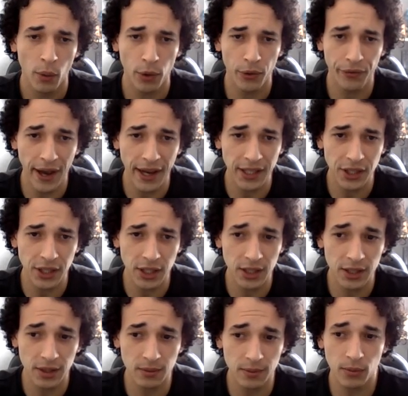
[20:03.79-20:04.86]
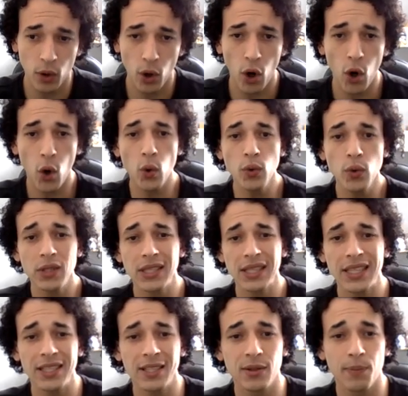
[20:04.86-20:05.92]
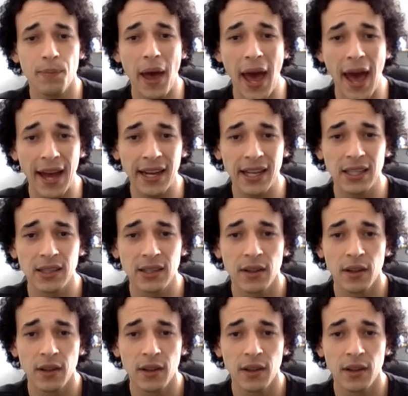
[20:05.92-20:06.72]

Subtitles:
Perfectionism holds us back